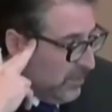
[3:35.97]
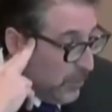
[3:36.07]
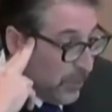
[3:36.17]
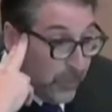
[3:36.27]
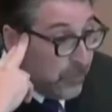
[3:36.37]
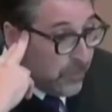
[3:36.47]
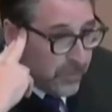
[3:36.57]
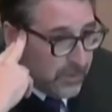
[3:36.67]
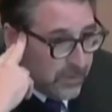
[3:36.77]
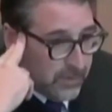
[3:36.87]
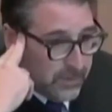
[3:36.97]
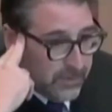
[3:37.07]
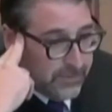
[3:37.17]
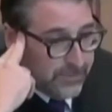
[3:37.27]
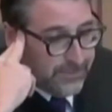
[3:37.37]
Schultz in particular
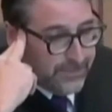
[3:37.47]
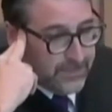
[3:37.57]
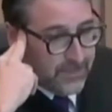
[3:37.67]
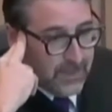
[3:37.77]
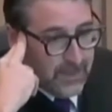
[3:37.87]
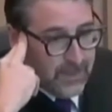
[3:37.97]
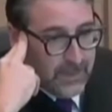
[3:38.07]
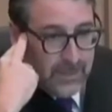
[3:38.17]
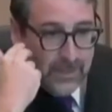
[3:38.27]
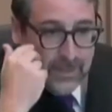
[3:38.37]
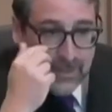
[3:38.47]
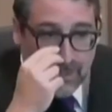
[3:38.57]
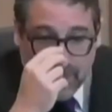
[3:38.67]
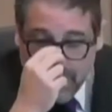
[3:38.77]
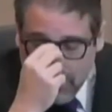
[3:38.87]
for 3 years with no
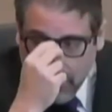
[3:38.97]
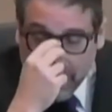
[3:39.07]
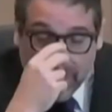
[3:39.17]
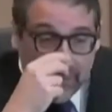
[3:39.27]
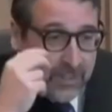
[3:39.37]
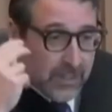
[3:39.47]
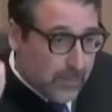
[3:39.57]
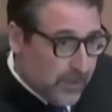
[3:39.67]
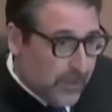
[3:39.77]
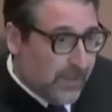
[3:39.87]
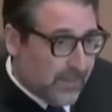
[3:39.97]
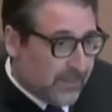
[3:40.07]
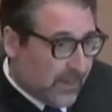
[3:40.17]
evidence. And